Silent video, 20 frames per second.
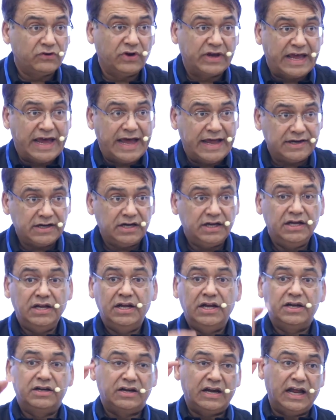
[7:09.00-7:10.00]
to
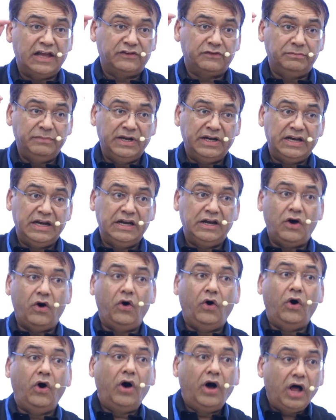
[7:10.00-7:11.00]
get transmitted
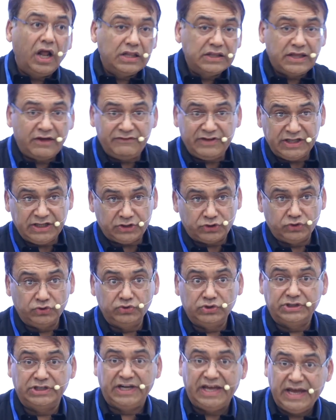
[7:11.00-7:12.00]
all the way
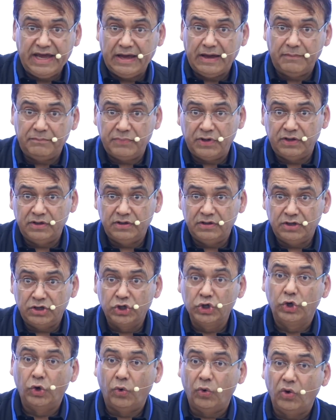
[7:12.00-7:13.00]
to tip.
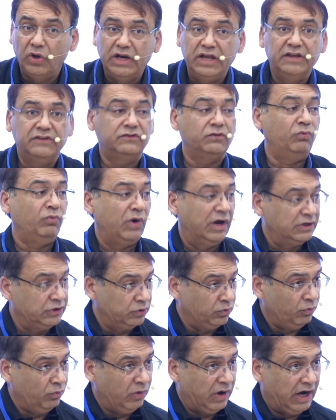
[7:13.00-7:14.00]
Goal is
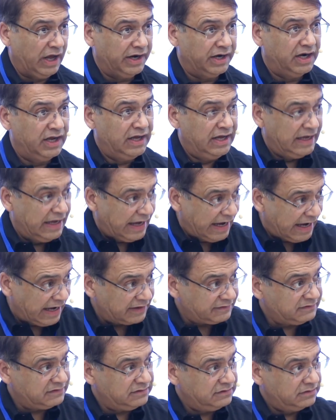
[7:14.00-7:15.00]
1-to-1,
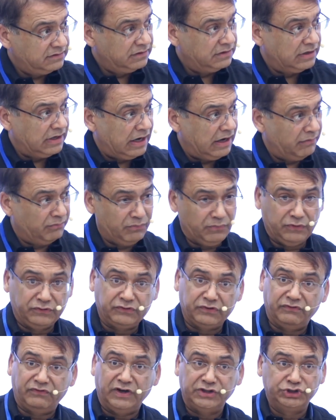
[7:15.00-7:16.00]
as
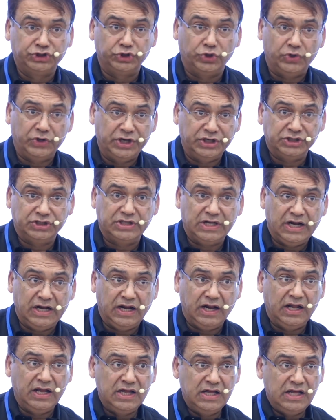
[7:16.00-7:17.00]
Mustafa showed in
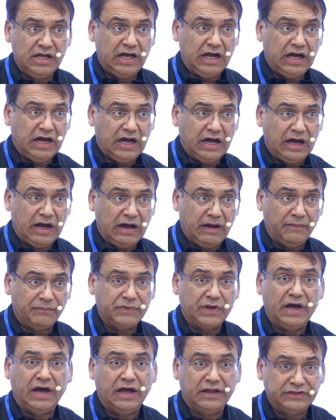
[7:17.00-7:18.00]

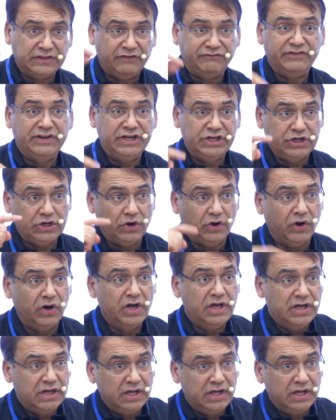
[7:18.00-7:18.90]
the video.